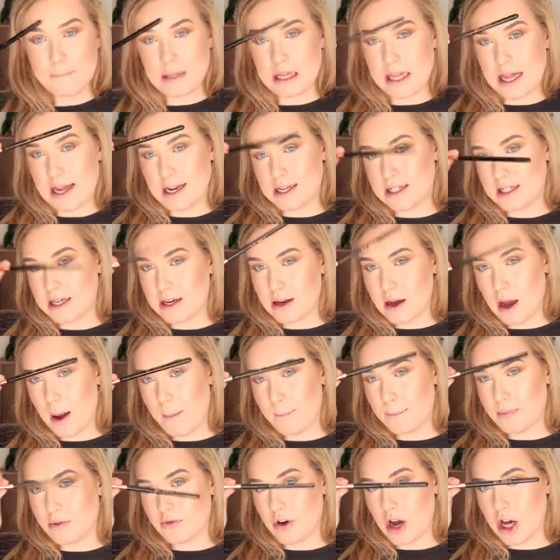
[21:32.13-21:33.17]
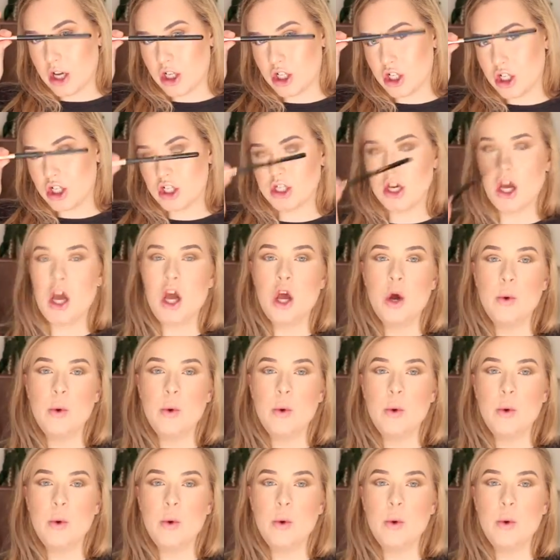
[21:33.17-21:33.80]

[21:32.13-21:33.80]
blending brush.